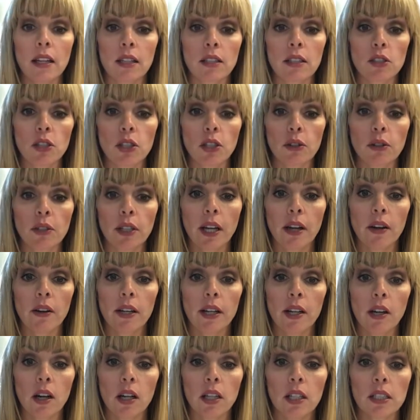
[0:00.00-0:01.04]
into your
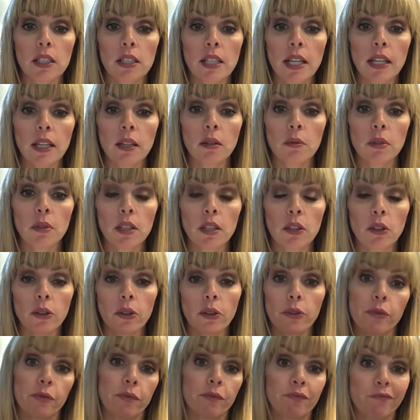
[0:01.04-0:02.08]
carry-on and take it with you.